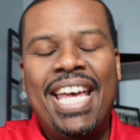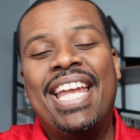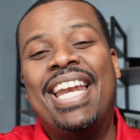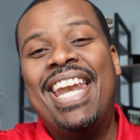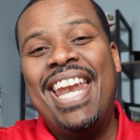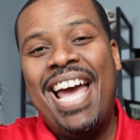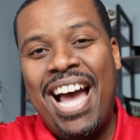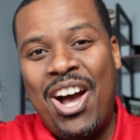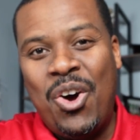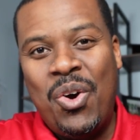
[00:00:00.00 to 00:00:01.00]
And
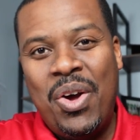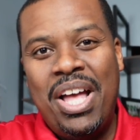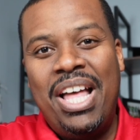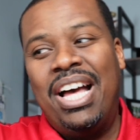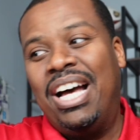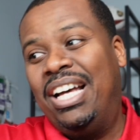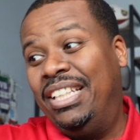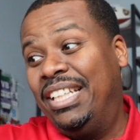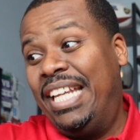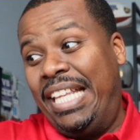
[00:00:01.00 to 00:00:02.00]
now,
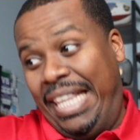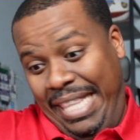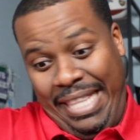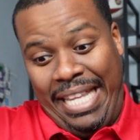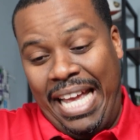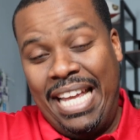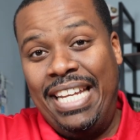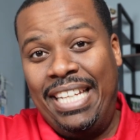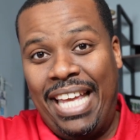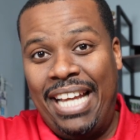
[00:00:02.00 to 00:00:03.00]
looking at
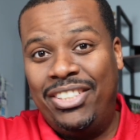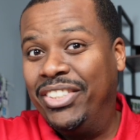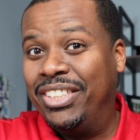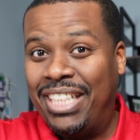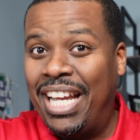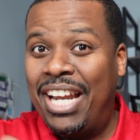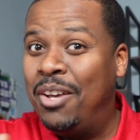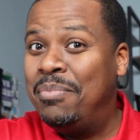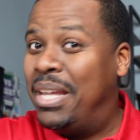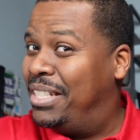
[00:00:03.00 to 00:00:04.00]
end of last year, because I got to
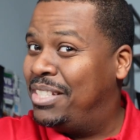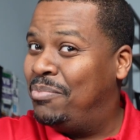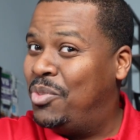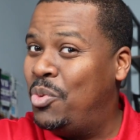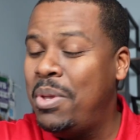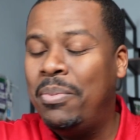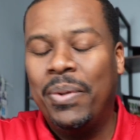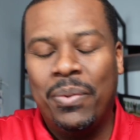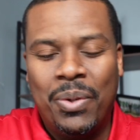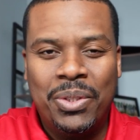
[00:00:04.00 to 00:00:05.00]
update, there's some new people
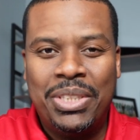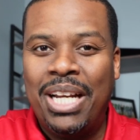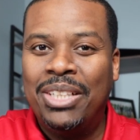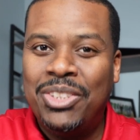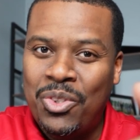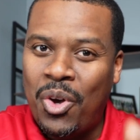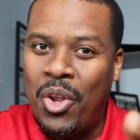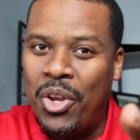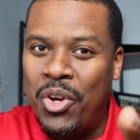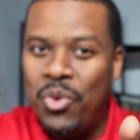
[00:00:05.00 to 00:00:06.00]
in the role. Shout out to you
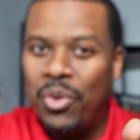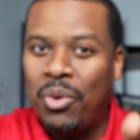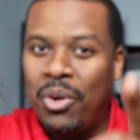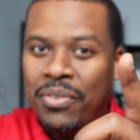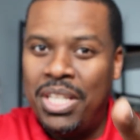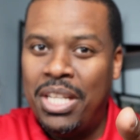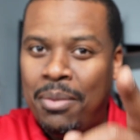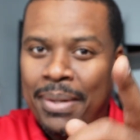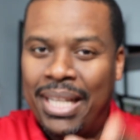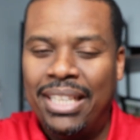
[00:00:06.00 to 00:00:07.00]
all that are new in the role. If you need
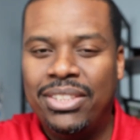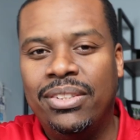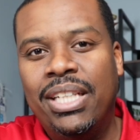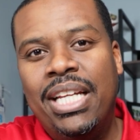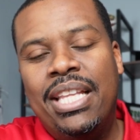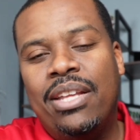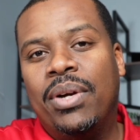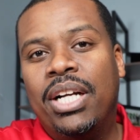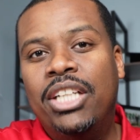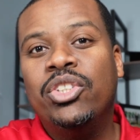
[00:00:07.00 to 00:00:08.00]
help, I got you. There
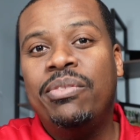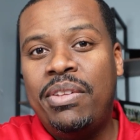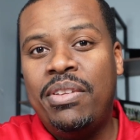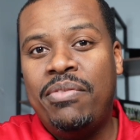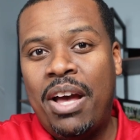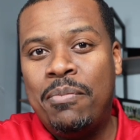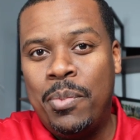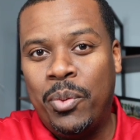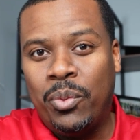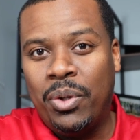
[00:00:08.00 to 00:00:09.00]
were 155
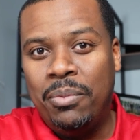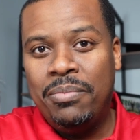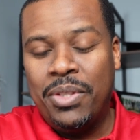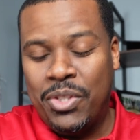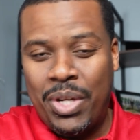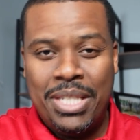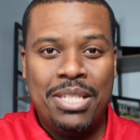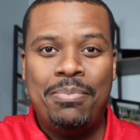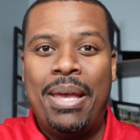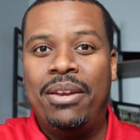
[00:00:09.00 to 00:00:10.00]
people in the role. And so that's
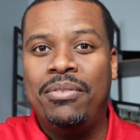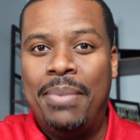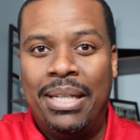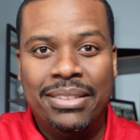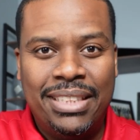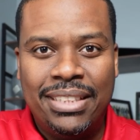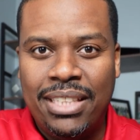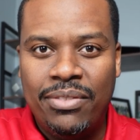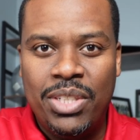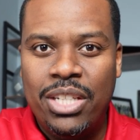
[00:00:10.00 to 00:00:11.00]
a span of about
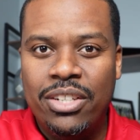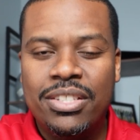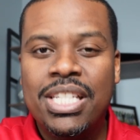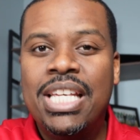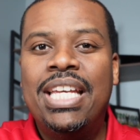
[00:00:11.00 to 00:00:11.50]
6-7 years.